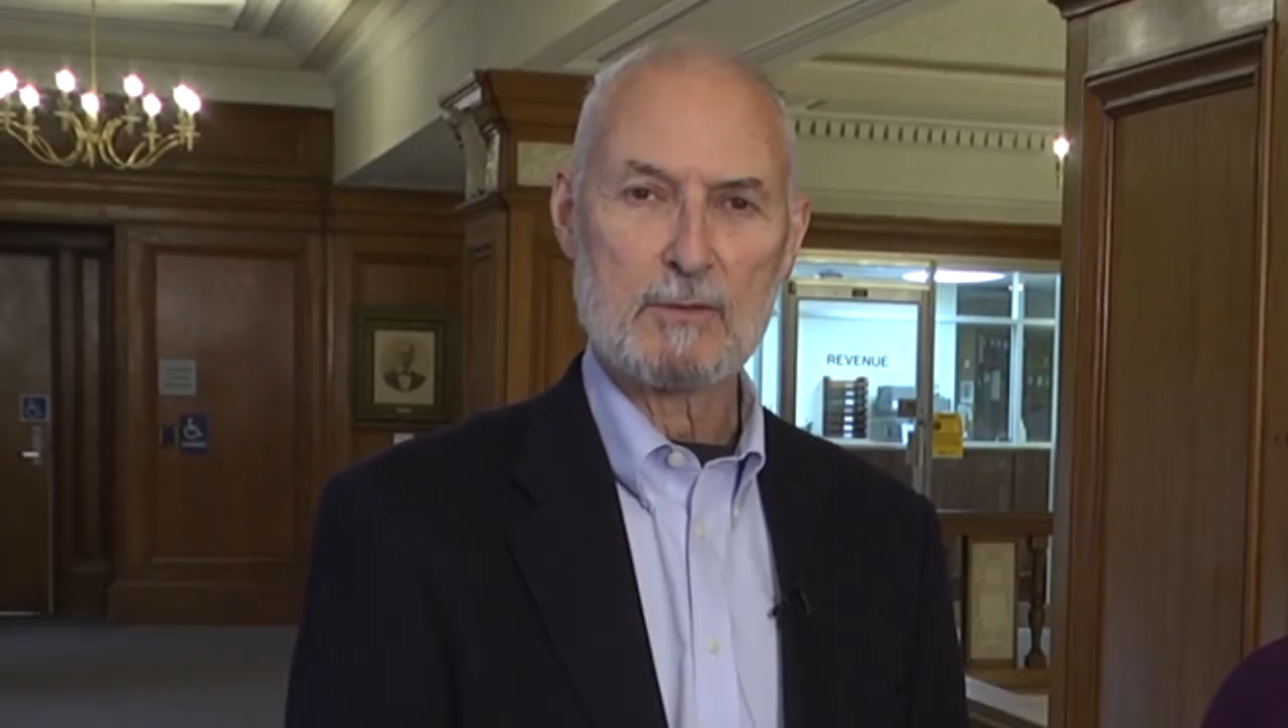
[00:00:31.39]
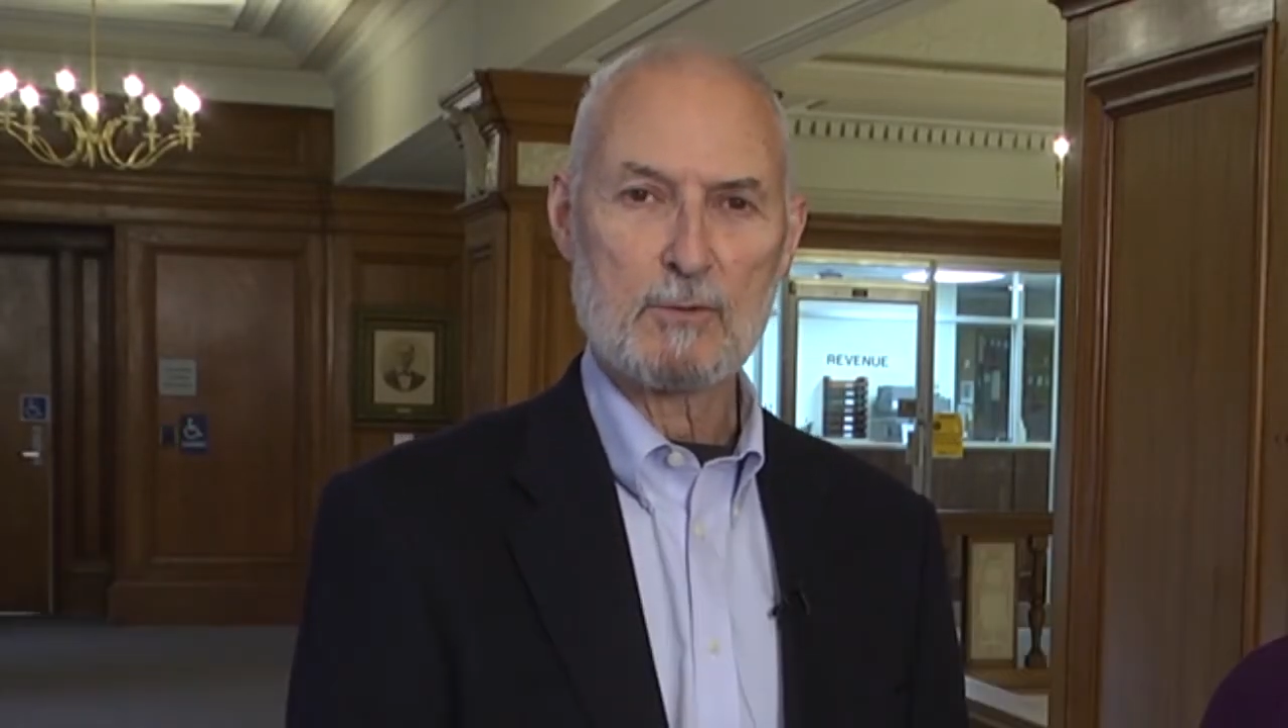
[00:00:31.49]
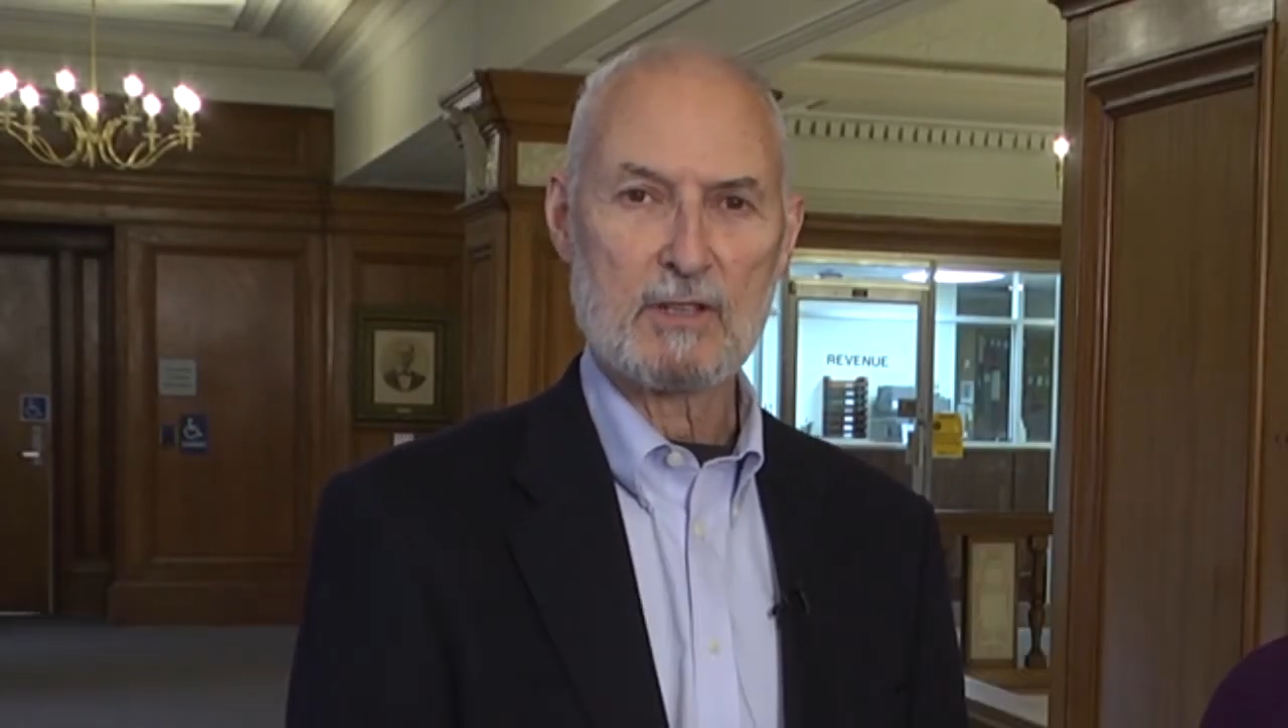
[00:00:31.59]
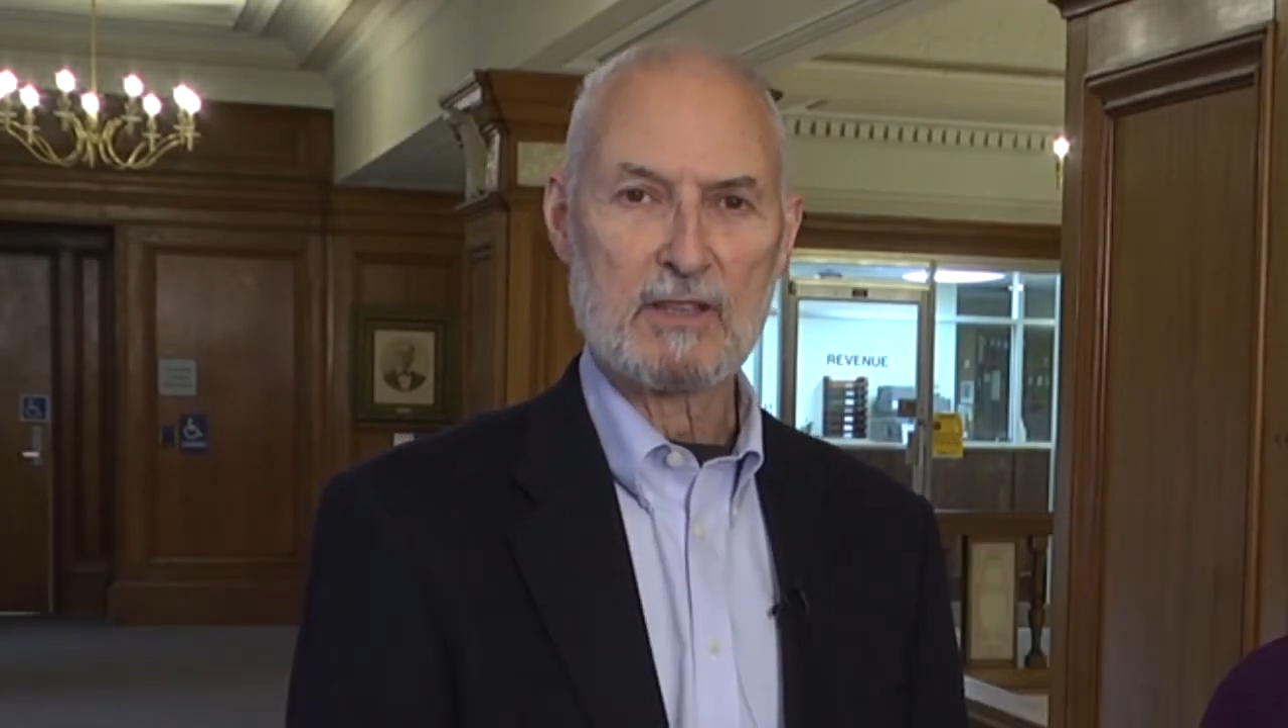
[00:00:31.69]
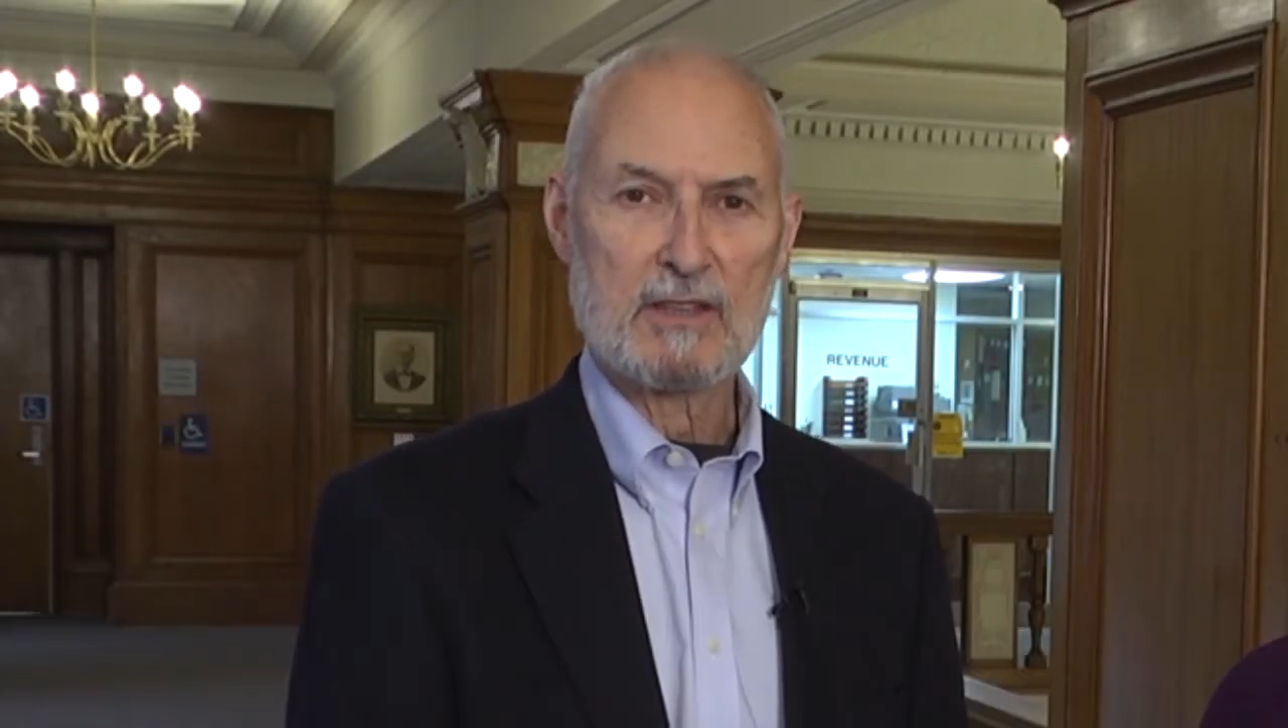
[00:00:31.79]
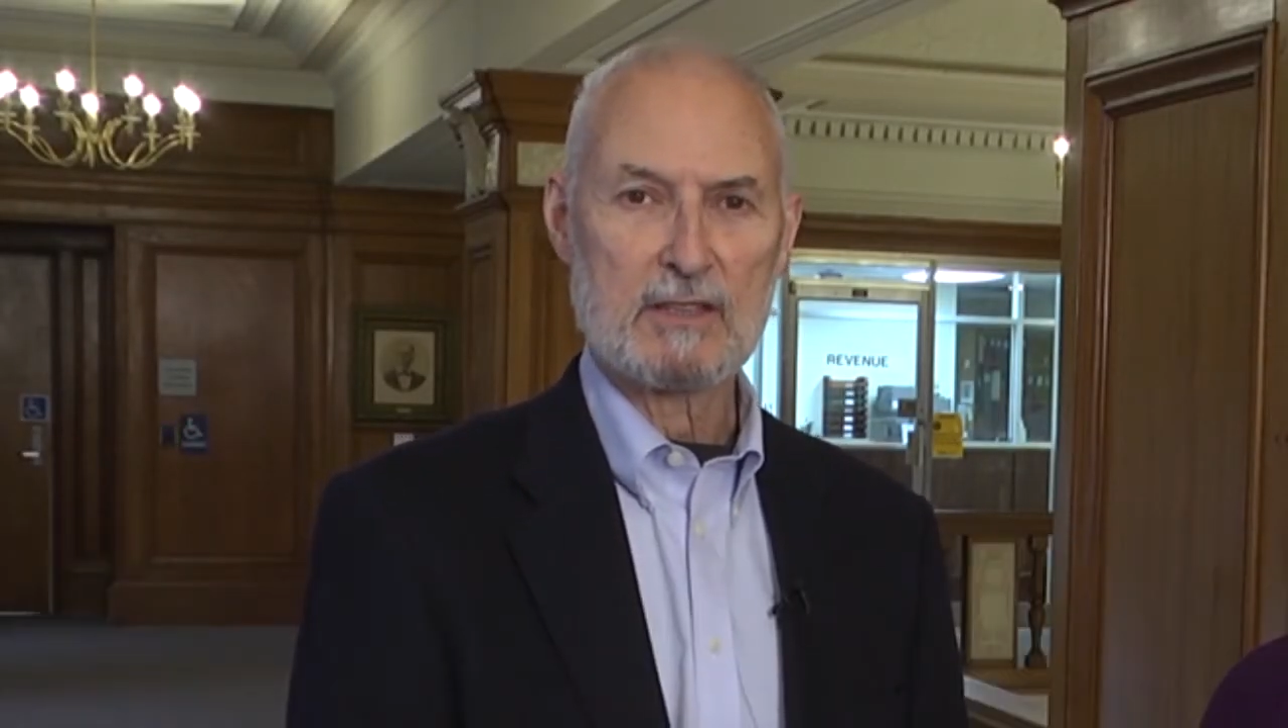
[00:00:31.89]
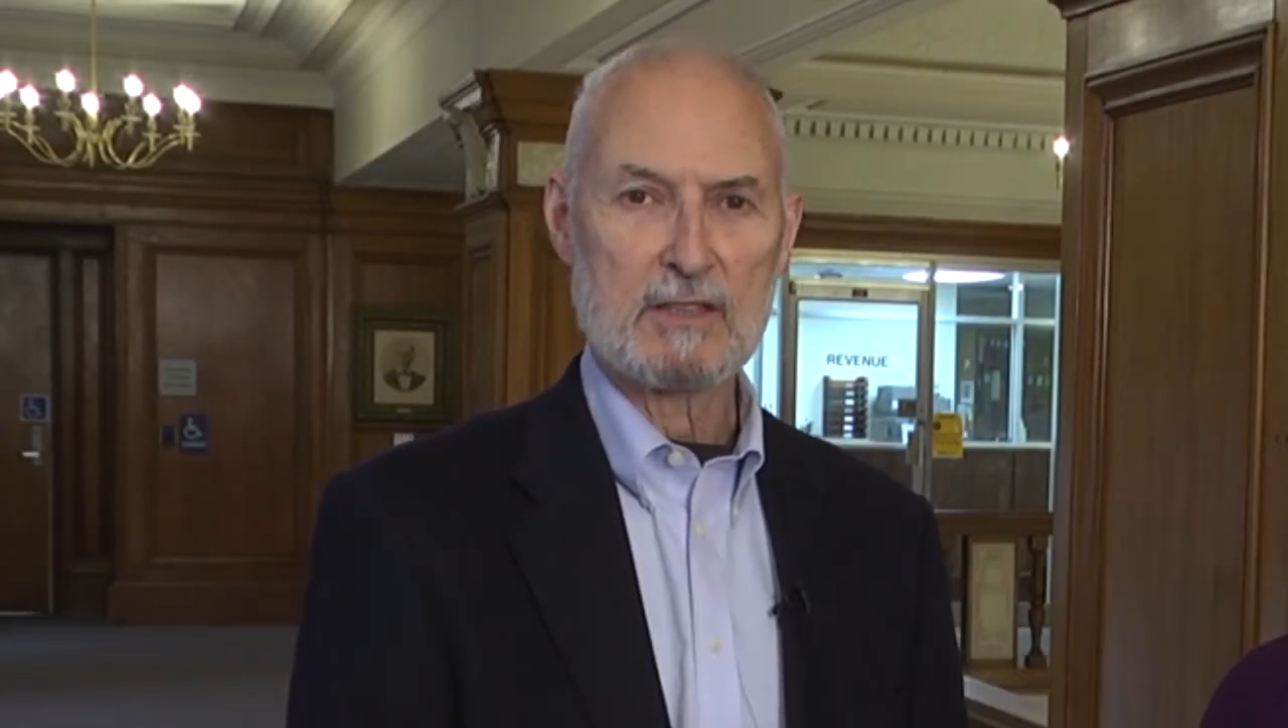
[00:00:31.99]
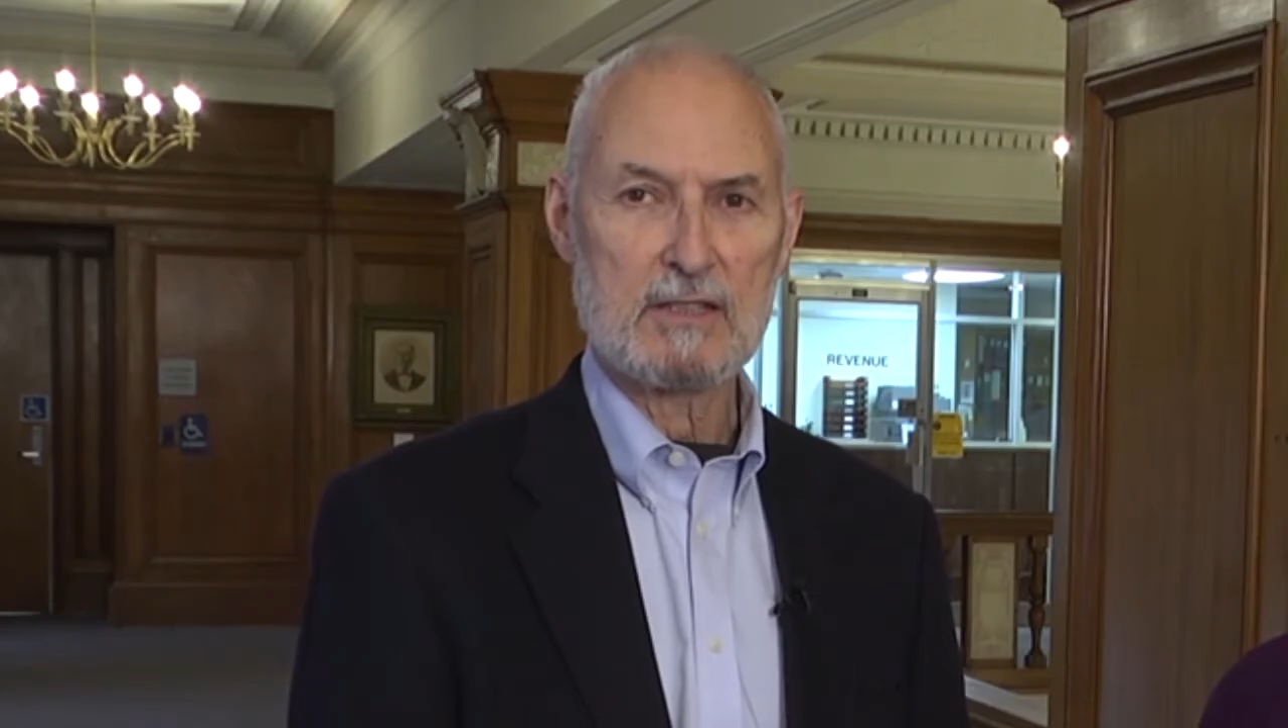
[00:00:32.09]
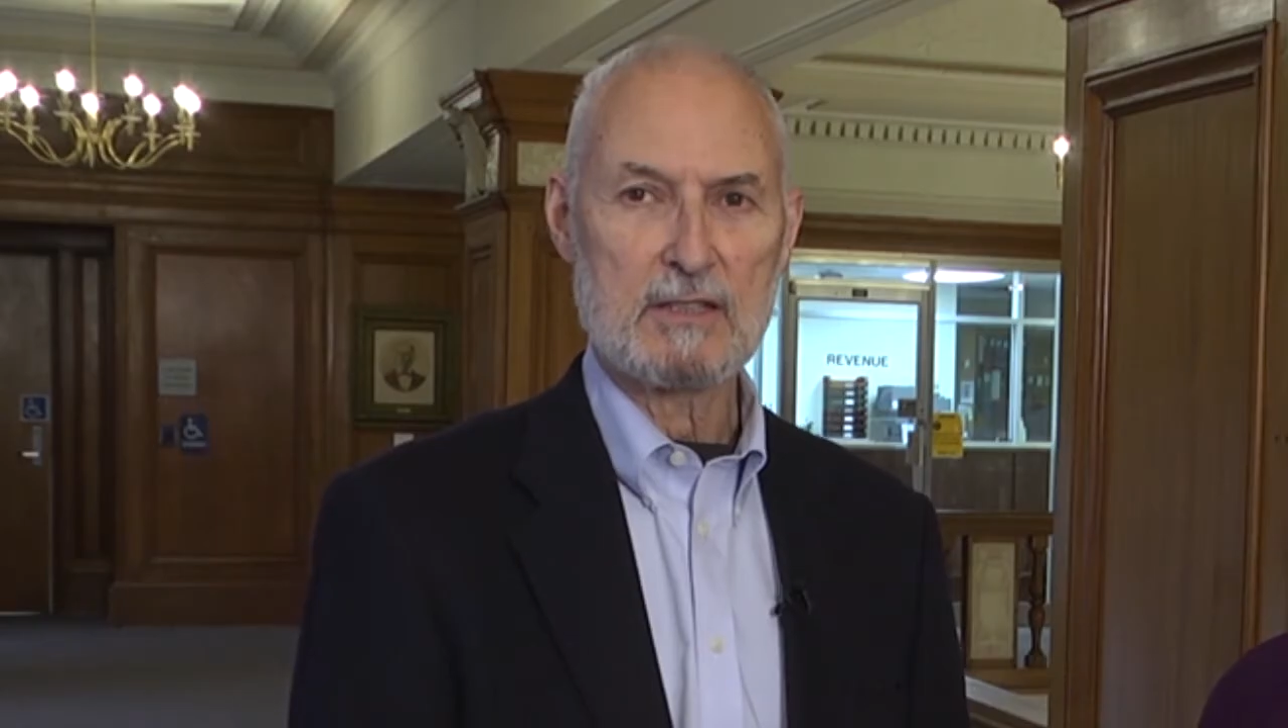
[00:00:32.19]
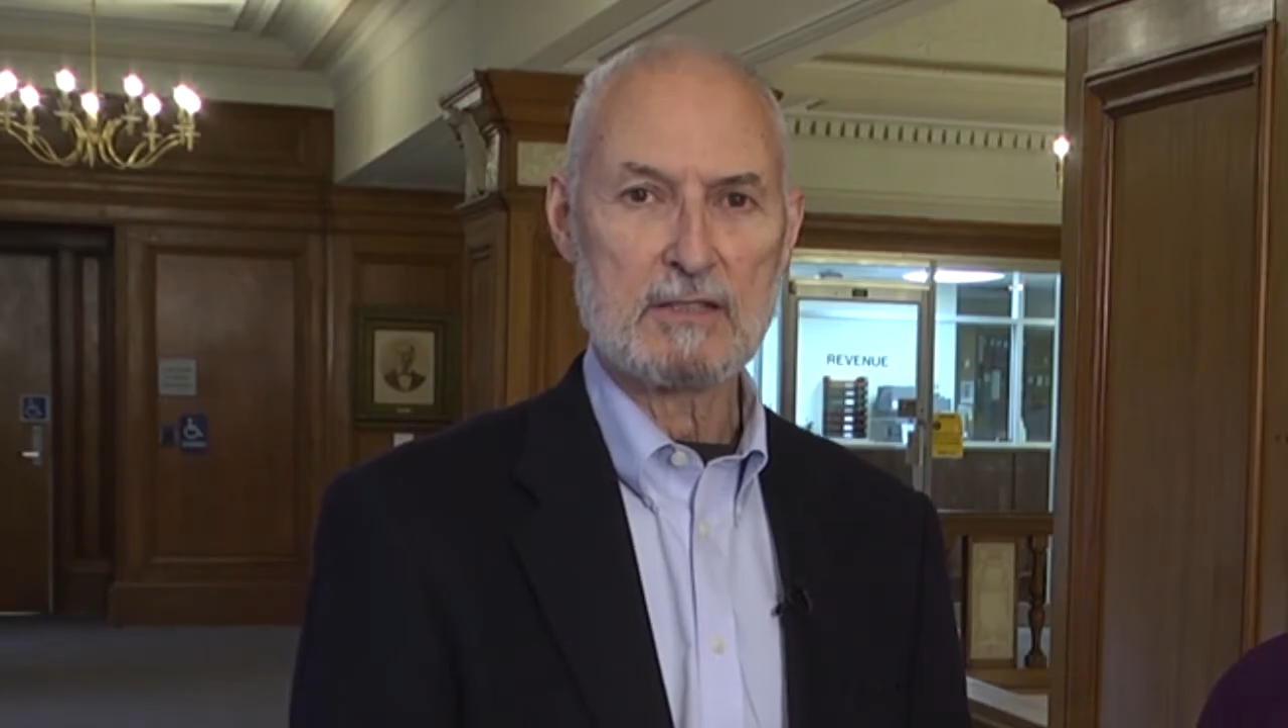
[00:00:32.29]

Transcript: with the